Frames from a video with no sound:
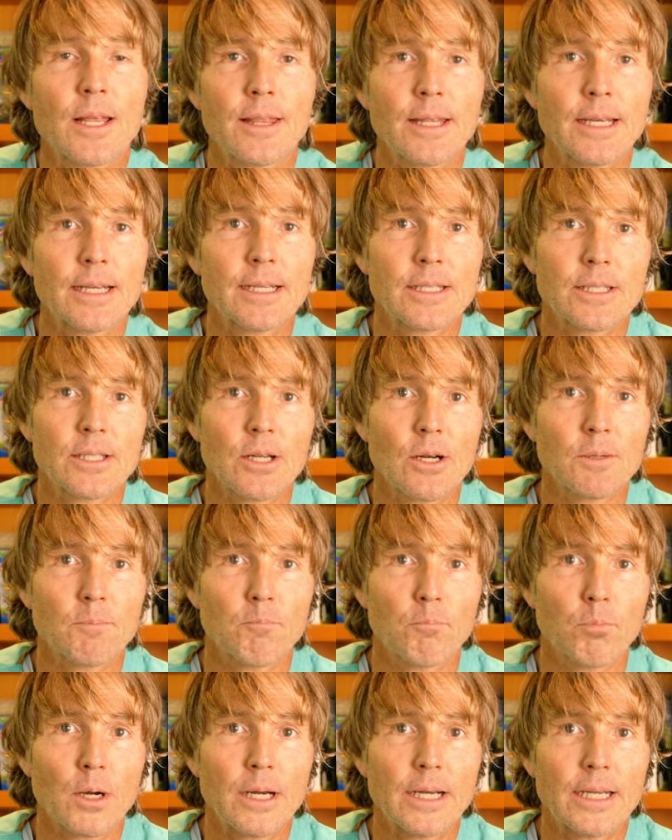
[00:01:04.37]
Things start
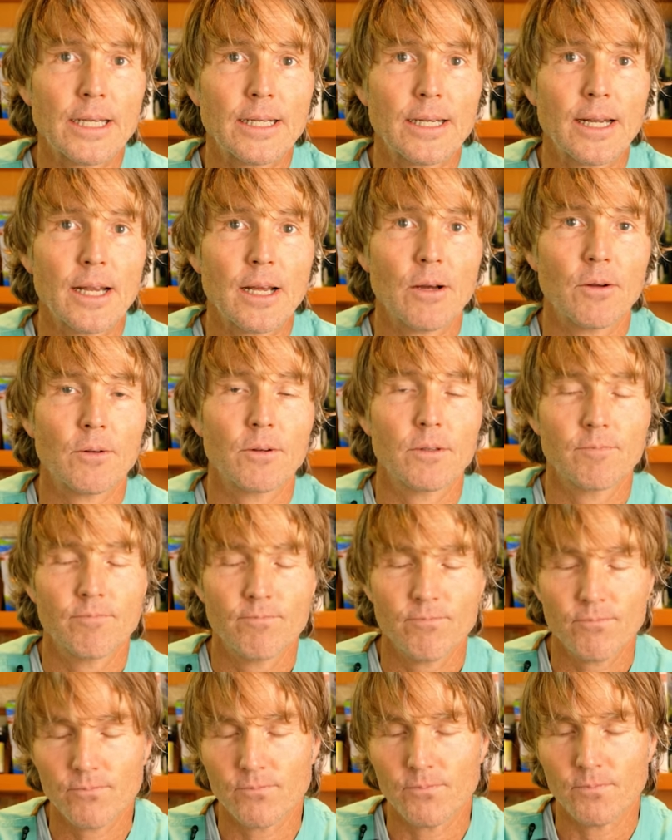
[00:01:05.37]
breaking down.
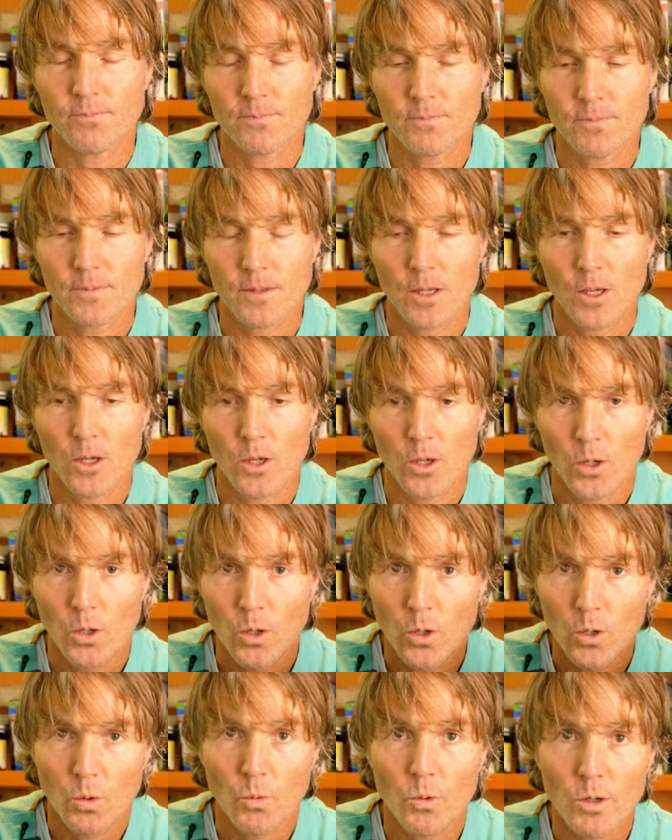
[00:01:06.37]
Hmm.
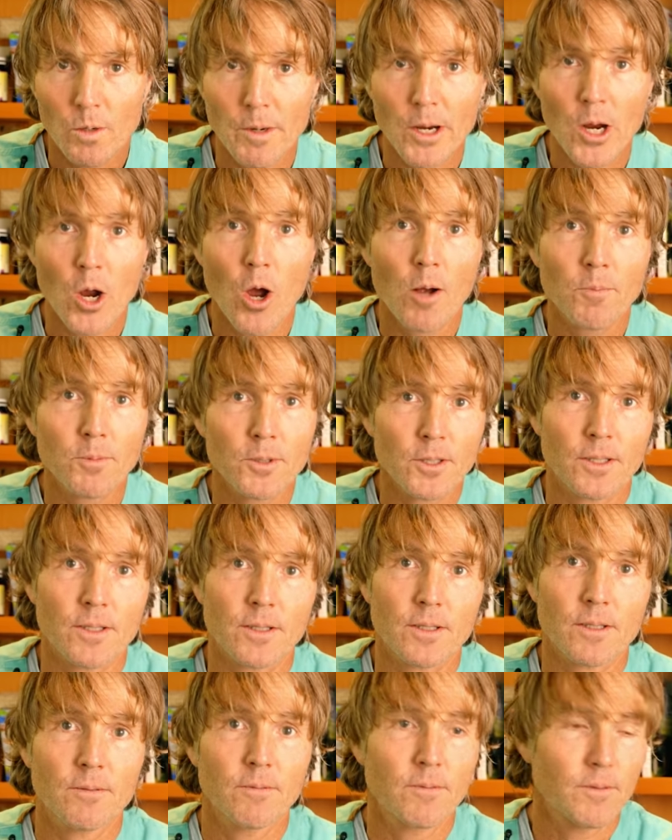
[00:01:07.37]
What are my
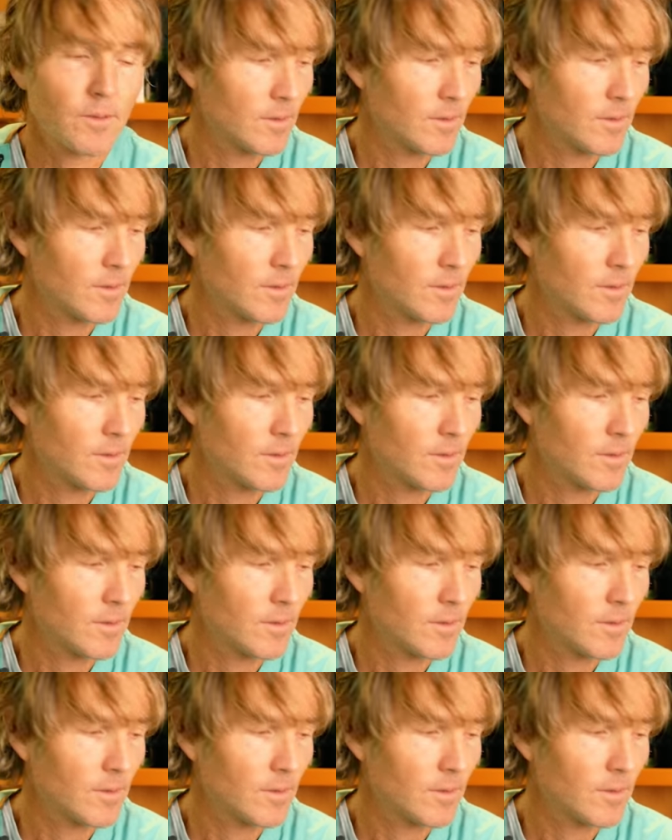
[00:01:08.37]
options?